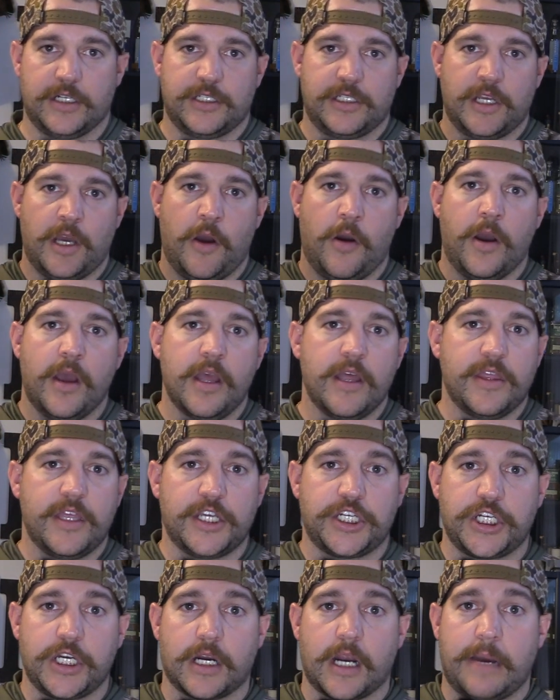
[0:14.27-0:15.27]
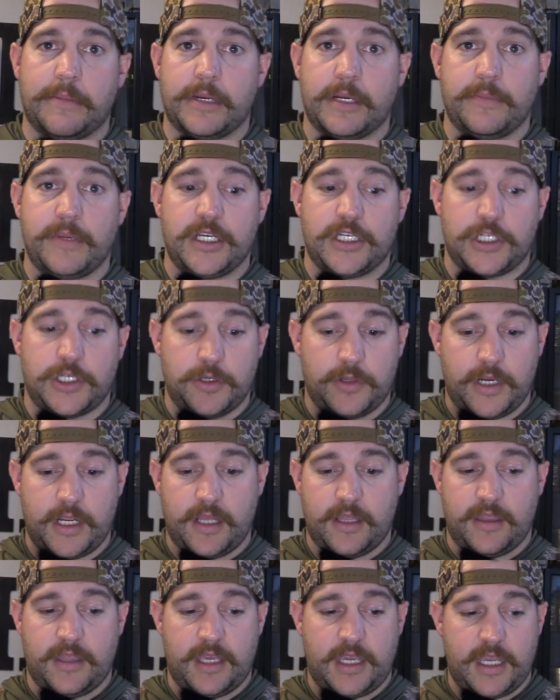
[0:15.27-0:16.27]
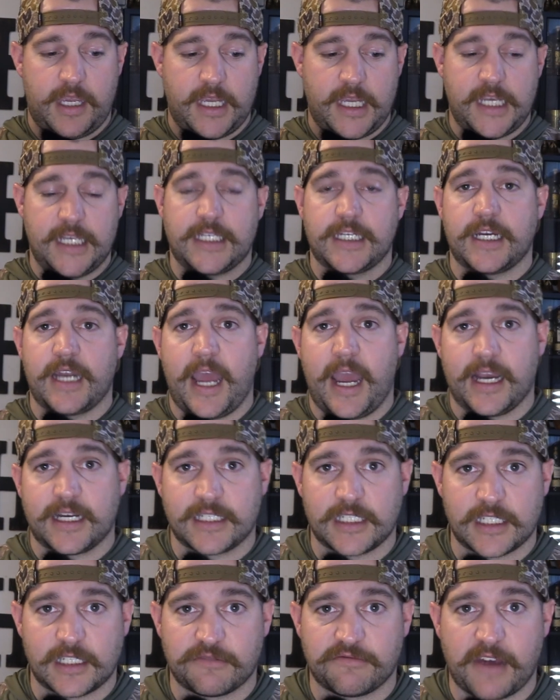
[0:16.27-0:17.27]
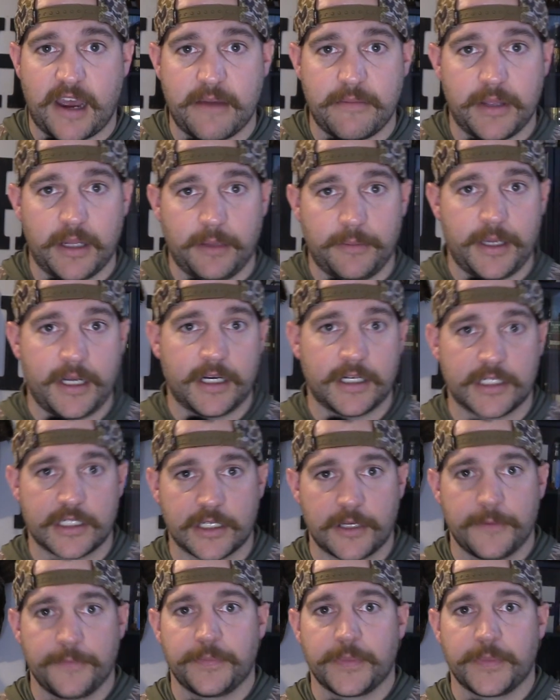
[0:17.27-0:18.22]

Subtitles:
So this year I'm going to be shooting the Easton Axis 5mm.